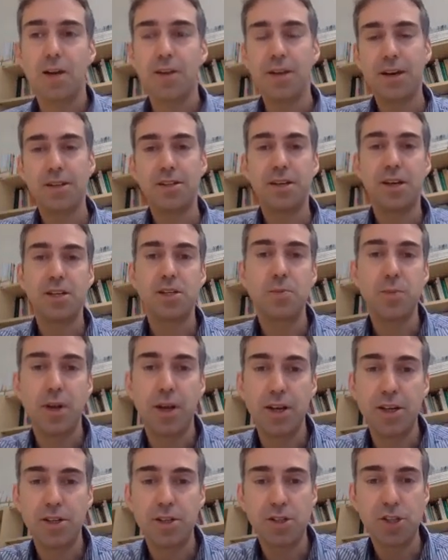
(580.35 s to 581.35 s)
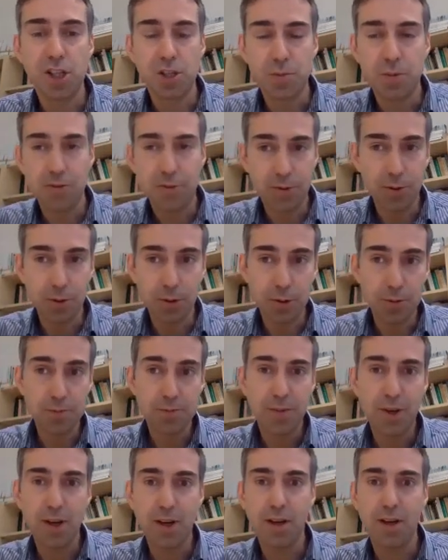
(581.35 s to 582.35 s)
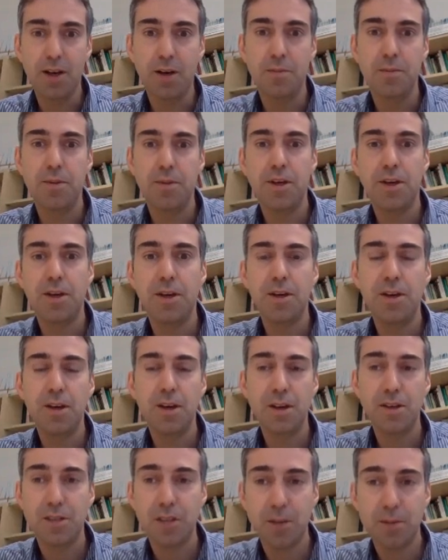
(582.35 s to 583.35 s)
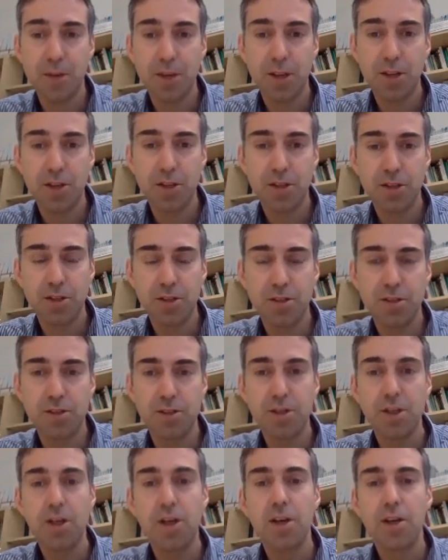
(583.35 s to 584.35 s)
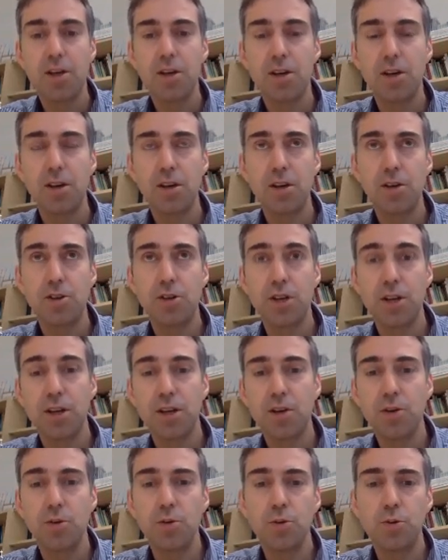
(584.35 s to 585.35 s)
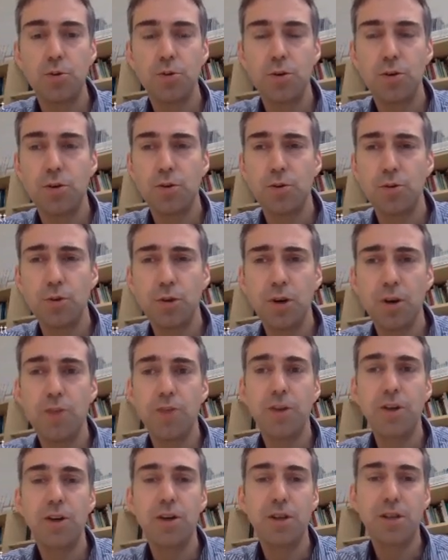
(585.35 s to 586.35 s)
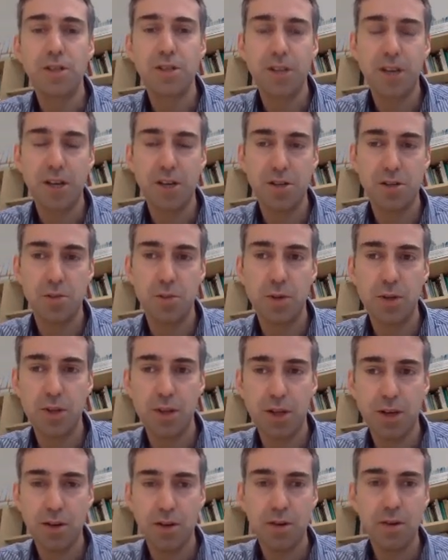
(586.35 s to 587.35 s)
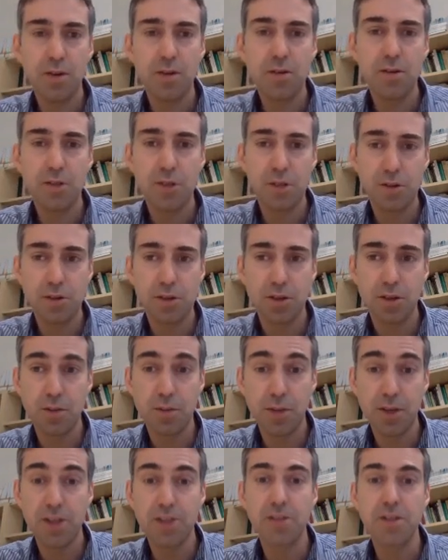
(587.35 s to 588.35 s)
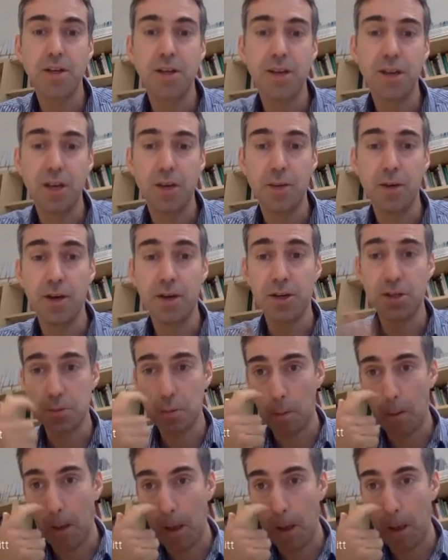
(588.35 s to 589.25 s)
That takes place just before the examinations, usually, or at the early stages when their students are completing their EMAs.